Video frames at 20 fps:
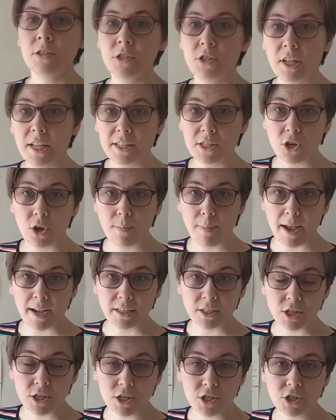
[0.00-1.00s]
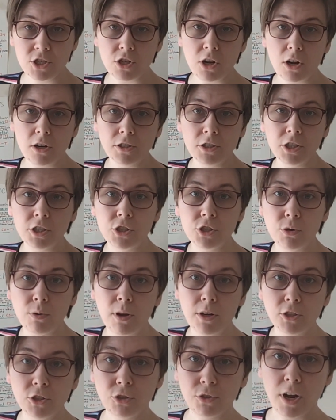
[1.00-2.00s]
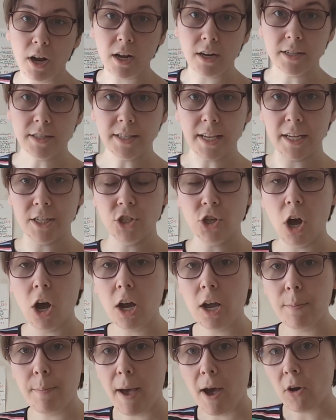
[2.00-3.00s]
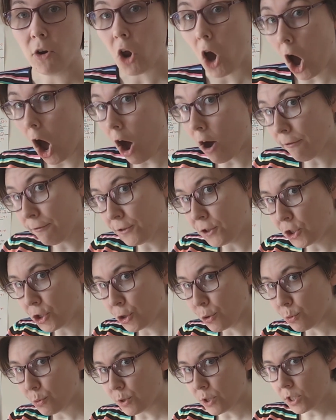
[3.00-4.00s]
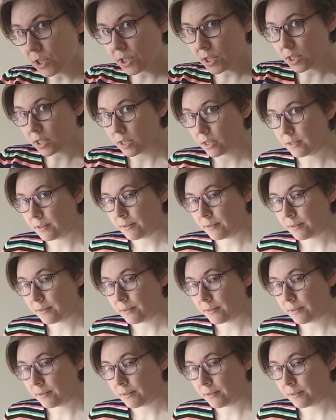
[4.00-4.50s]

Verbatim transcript: So let's go back to the start to our trunks and talk about offshoots.